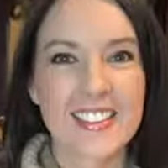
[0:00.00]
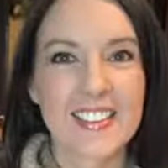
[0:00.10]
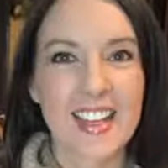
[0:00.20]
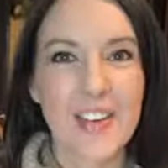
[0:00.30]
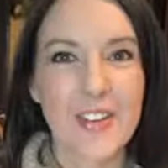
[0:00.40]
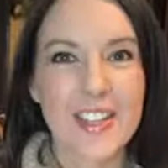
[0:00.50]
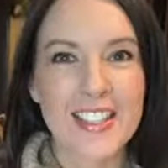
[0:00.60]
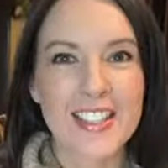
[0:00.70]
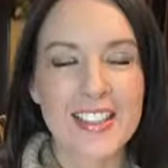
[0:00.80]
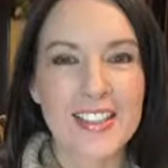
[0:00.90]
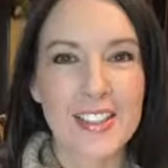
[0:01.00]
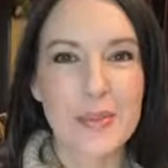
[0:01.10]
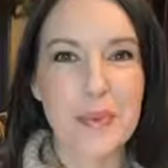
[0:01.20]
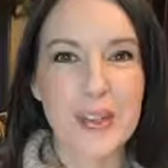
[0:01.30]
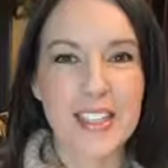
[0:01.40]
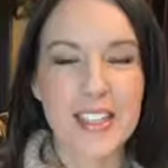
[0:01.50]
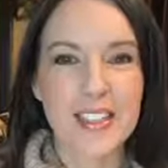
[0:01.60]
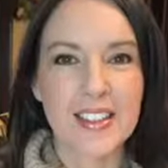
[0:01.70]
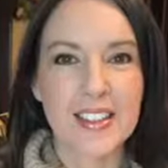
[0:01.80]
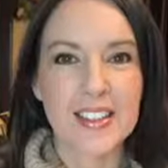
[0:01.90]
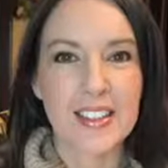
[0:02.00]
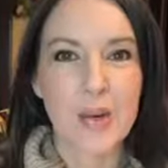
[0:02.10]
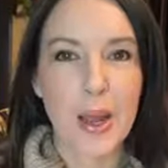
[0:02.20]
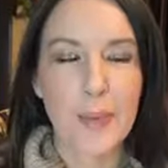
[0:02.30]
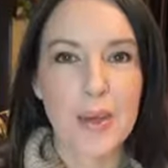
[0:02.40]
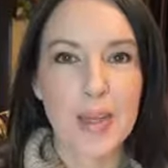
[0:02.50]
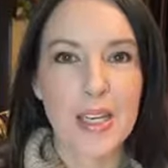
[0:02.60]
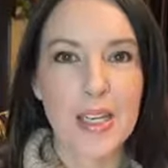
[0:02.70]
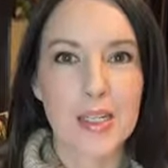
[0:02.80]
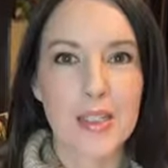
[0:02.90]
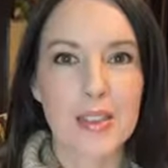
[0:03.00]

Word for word: Hey friend, good morning. So happy to be here.